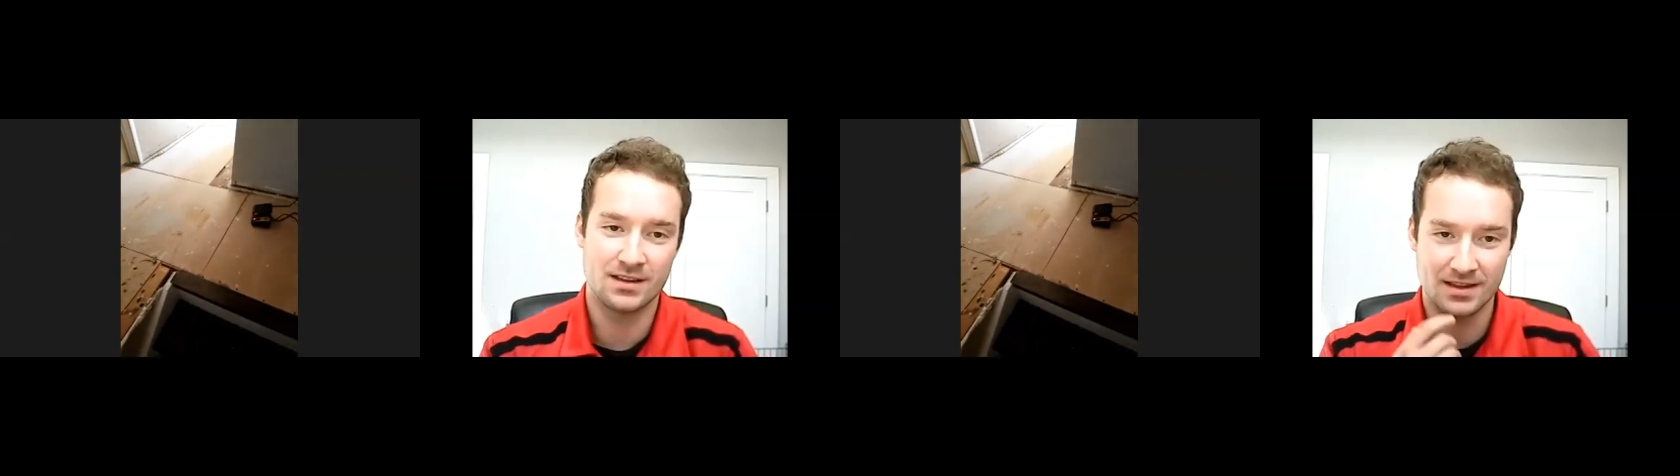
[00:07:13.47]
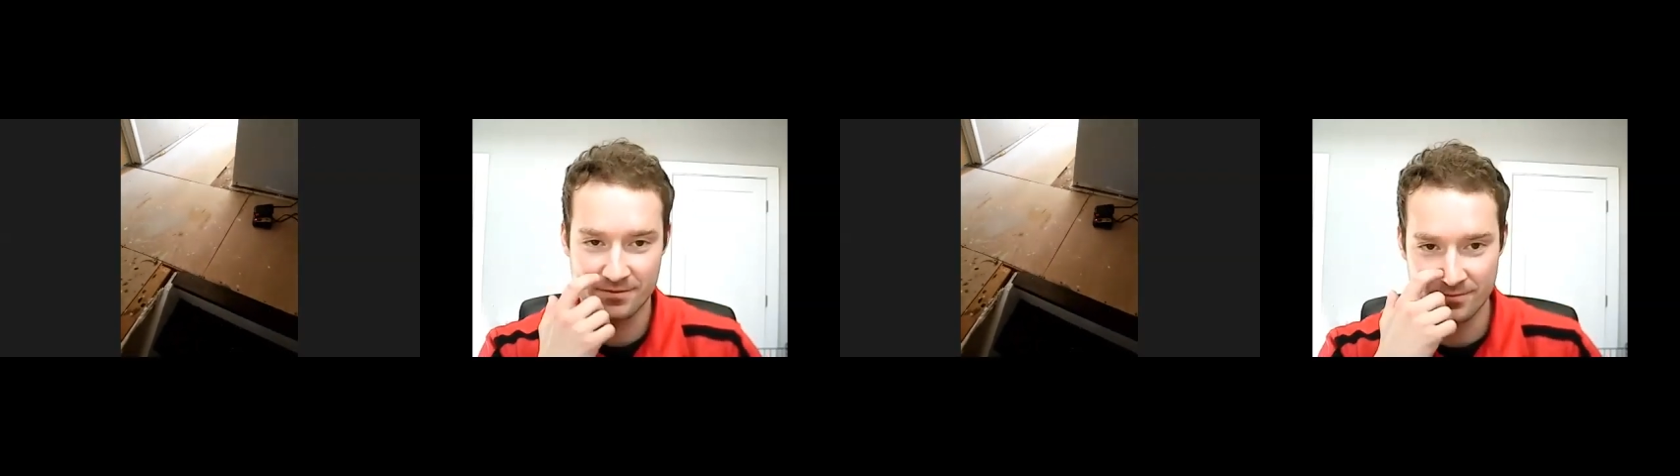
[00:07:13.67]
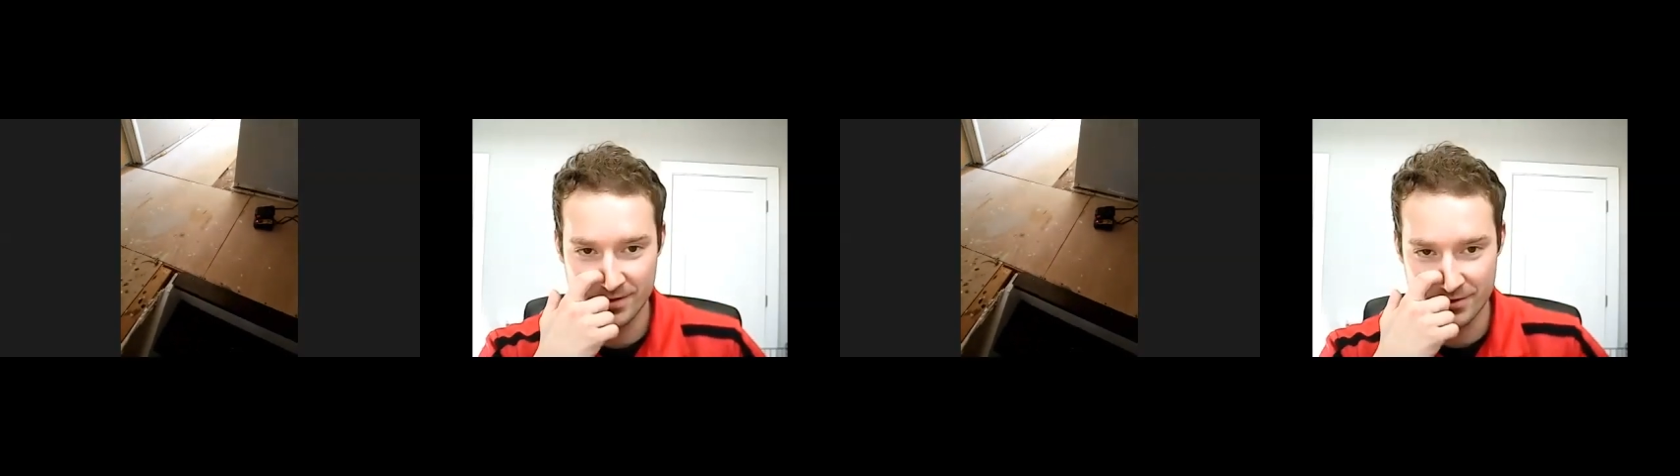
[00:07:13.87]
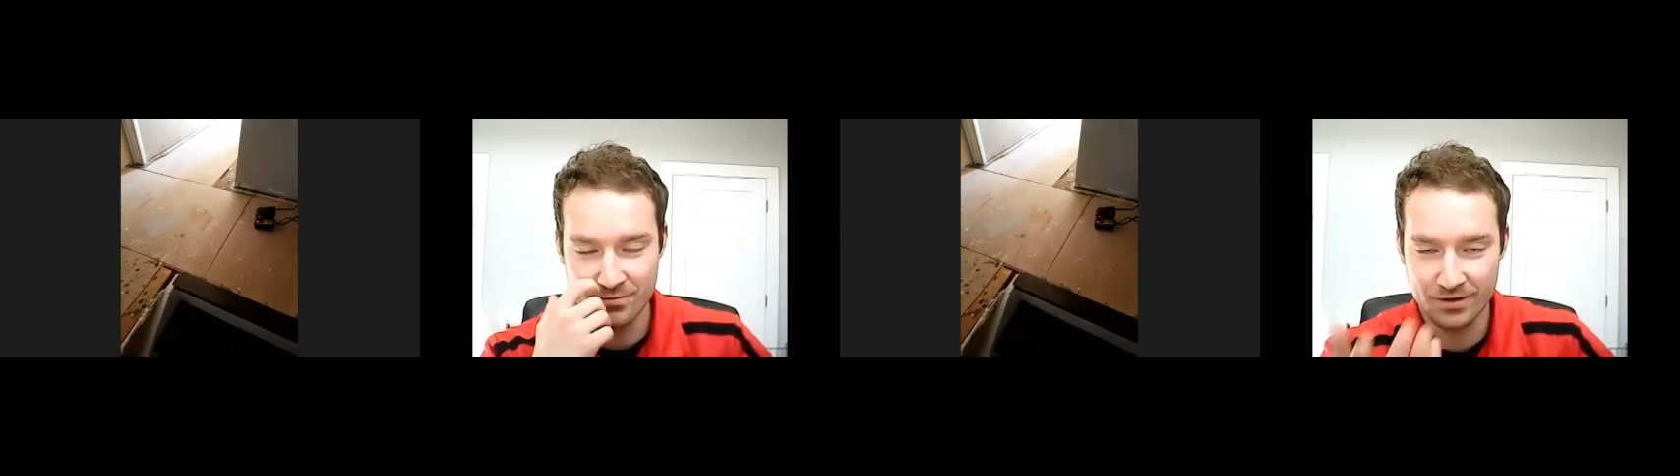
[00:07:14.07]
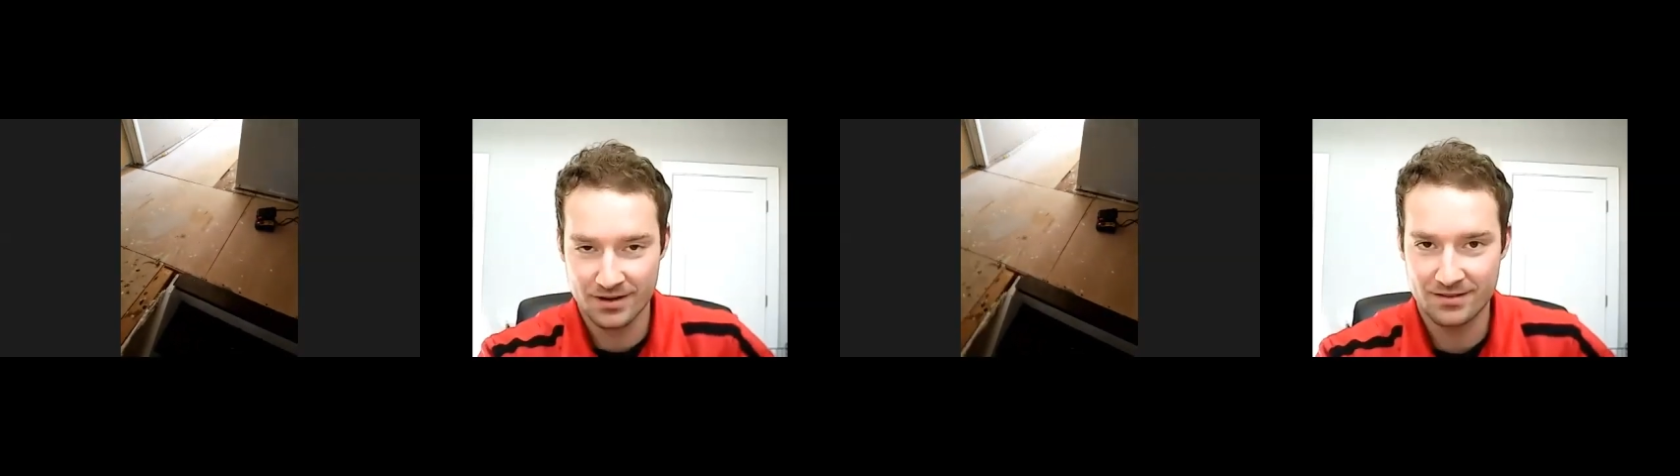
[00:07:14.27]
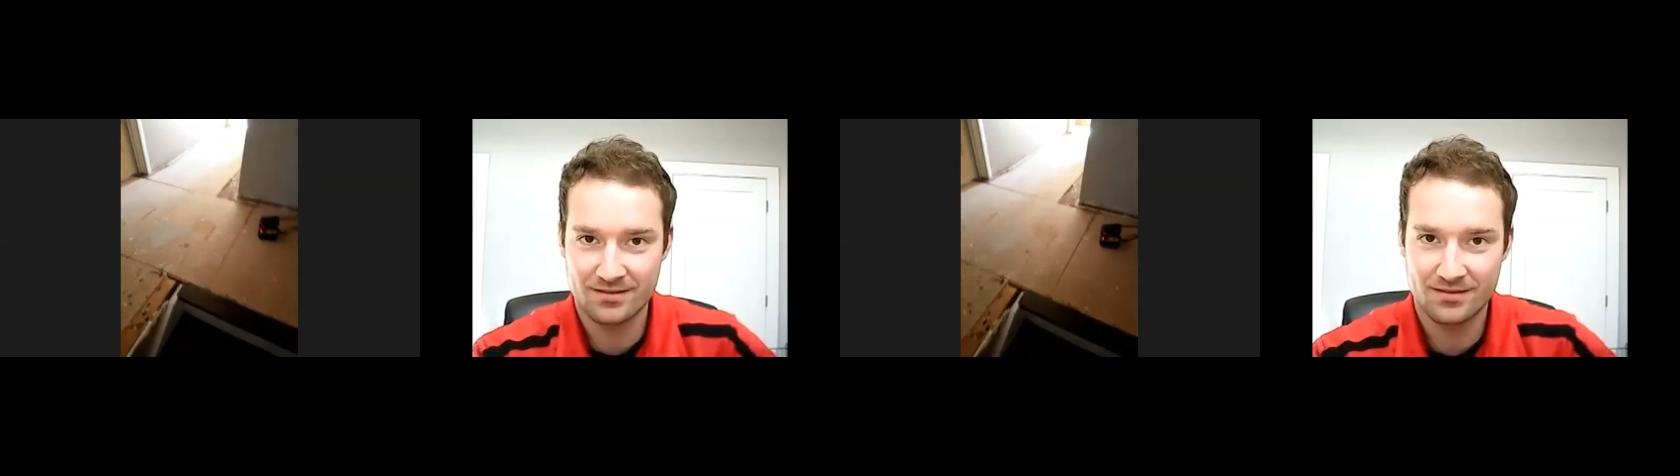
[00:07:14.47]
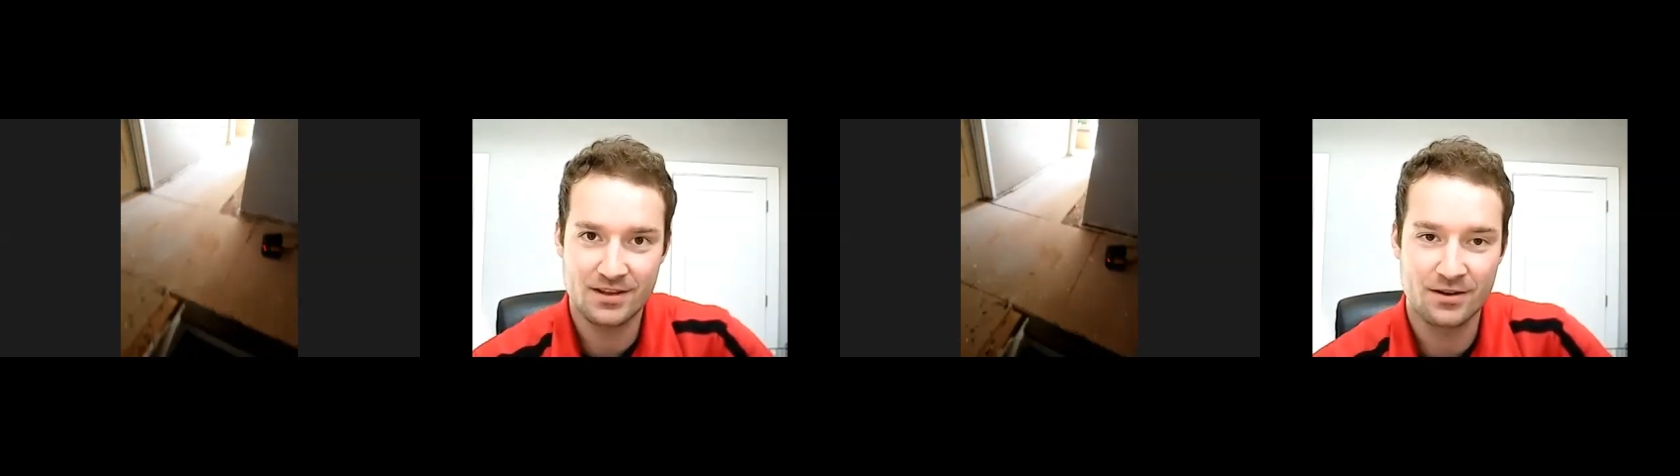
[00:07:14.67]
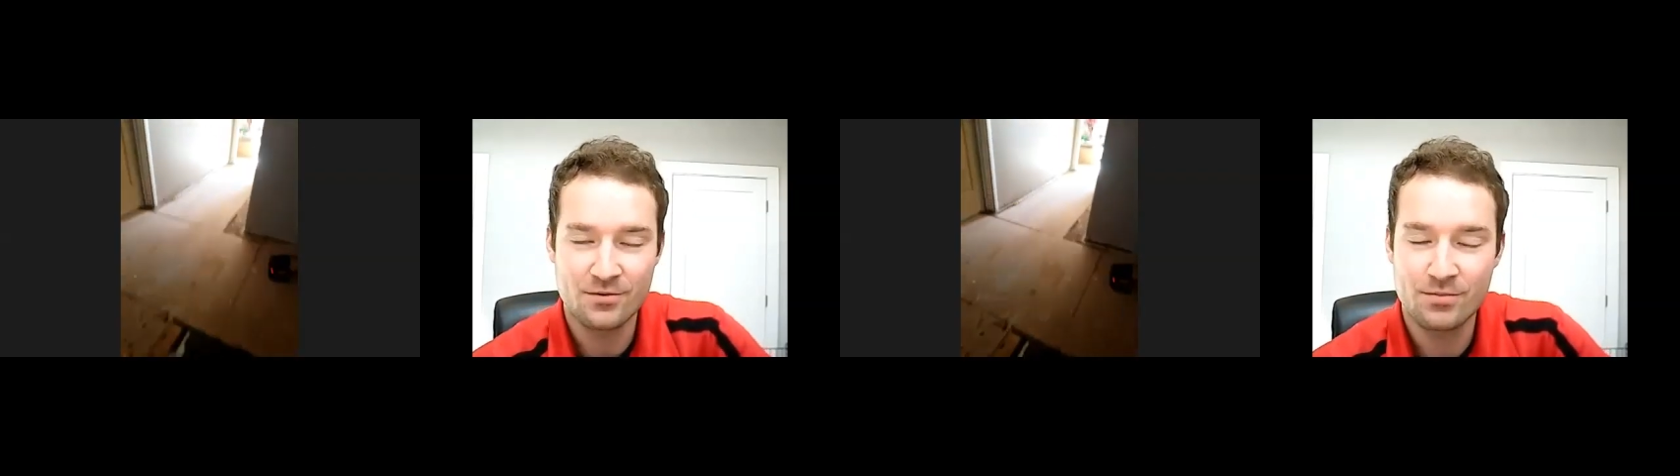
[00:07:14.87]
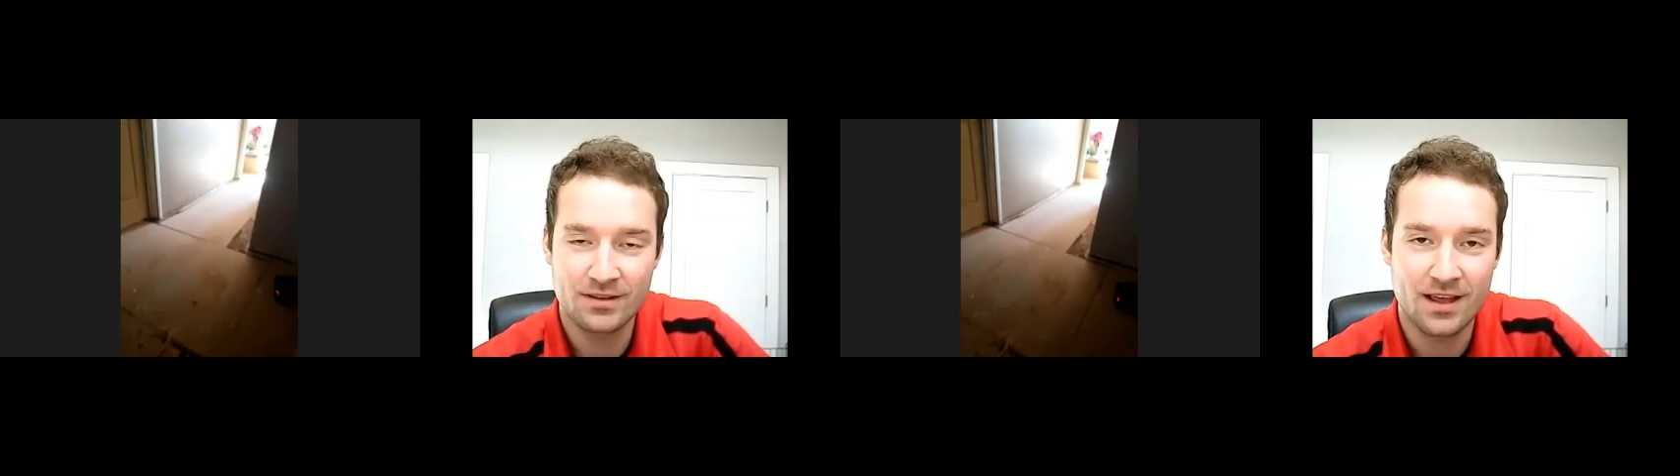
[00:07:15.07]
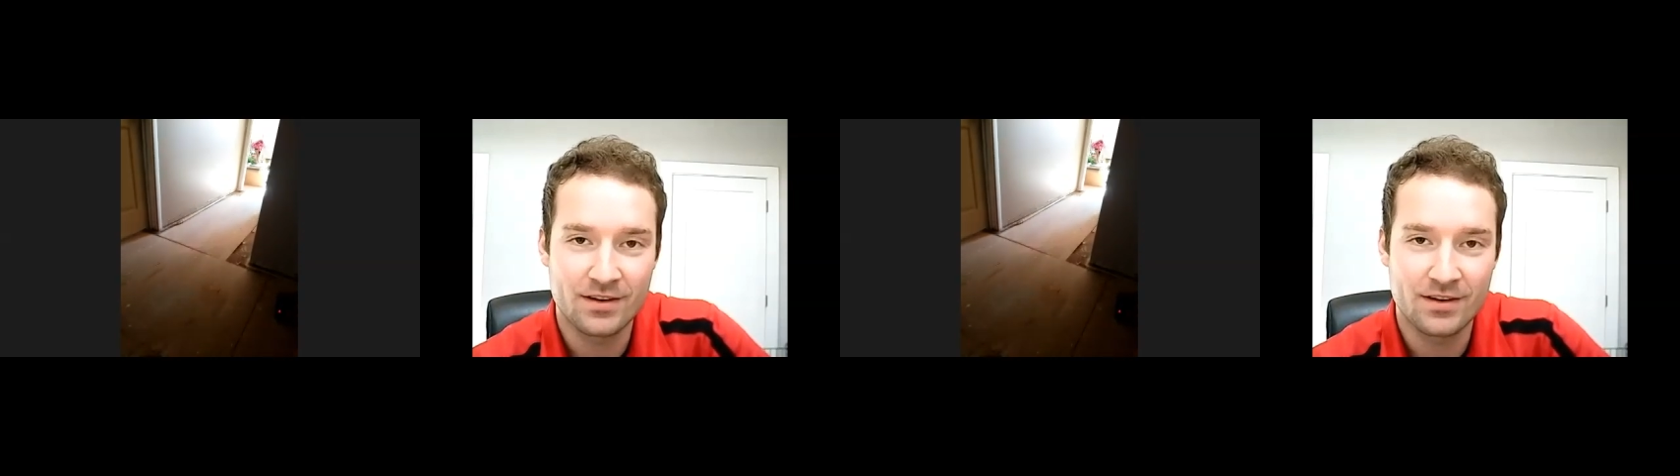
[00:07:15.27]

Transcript: And then when you put that